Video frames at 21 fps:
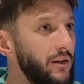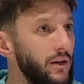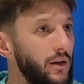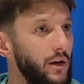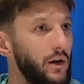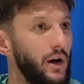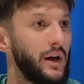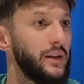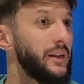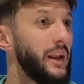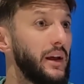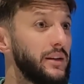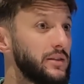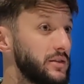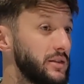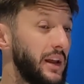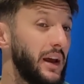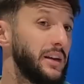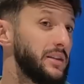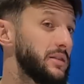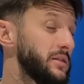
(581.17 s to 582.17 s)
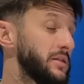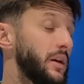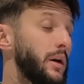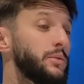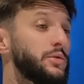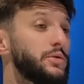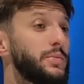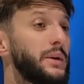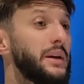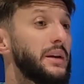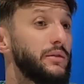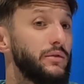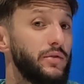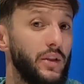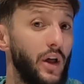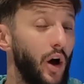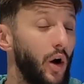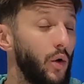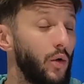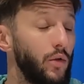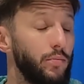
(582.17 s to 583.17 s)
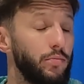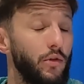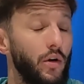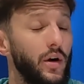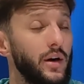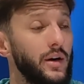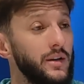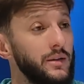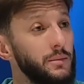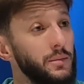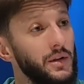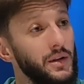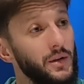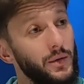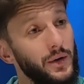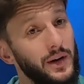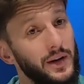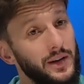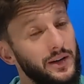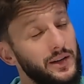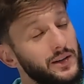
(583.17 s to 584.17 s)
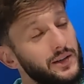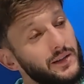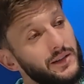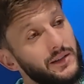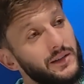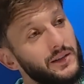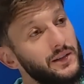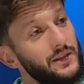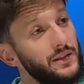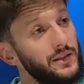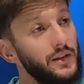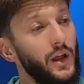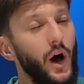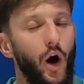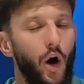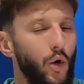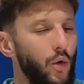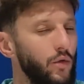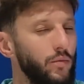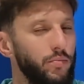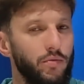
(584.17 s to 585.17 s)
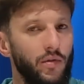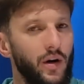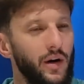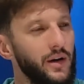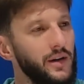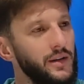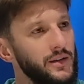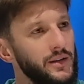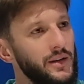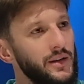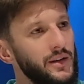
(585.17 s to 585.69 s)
And that's I'm speaking for the whole of Brighton, by the way. The whole of Brighton.